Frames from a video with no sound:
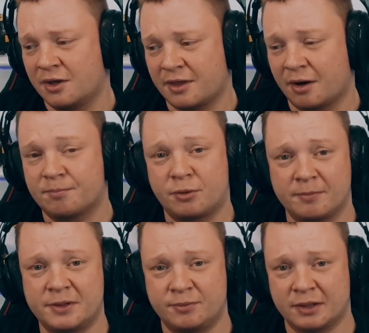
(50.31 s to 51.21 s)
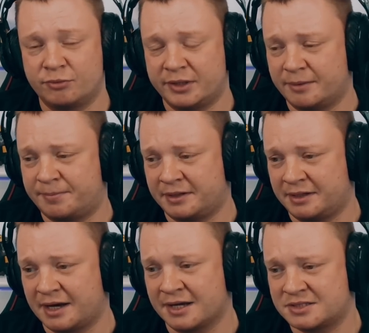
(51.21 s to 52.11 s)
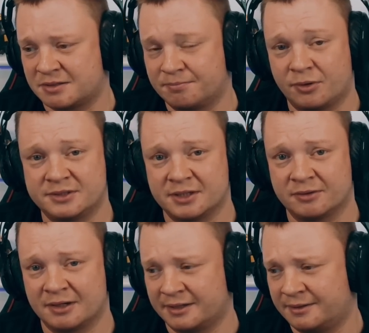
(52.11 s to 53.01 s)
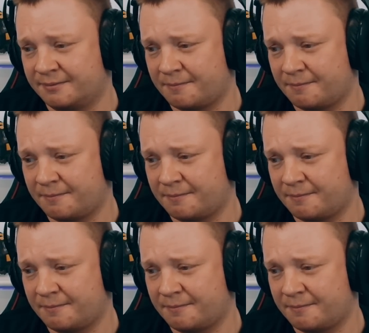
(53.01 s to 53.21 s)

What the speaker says: that probably will reappear at some point down the line.